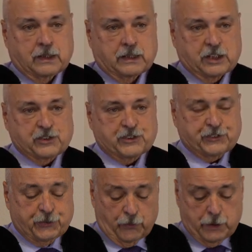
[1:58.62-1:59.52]
There's a
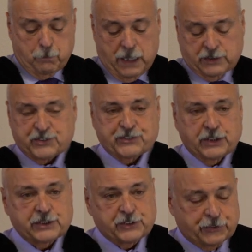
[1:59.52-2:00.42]
story about a
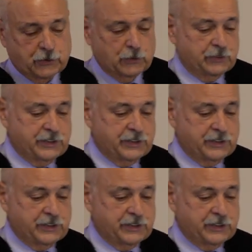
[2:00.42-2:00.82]
Sunday school